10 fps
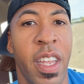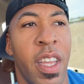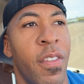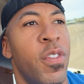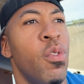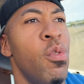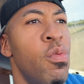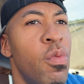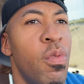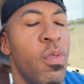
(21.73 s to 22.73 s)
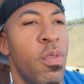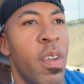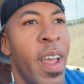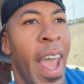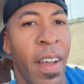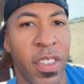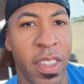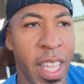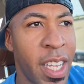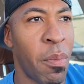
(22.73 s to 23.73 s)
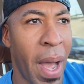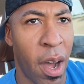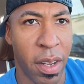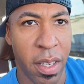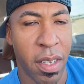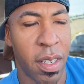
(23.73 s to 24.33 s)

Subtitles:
If you have to think about it,